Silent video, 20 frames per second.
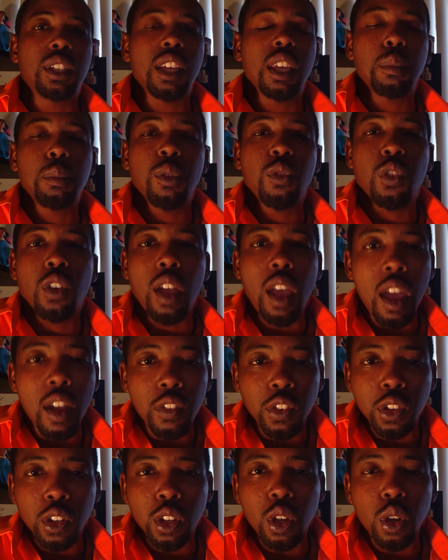take me
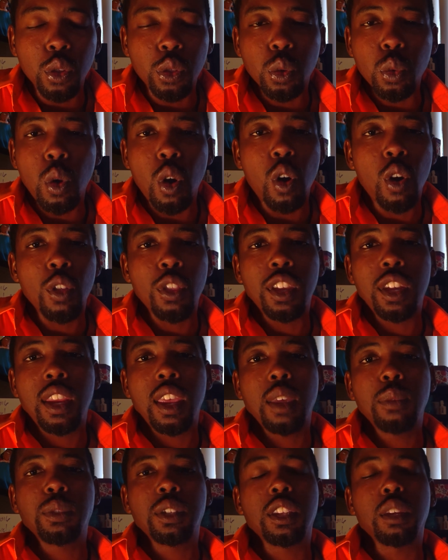forever to go through all the
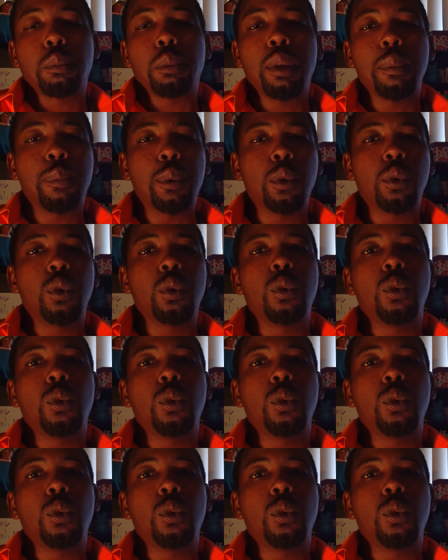names of the people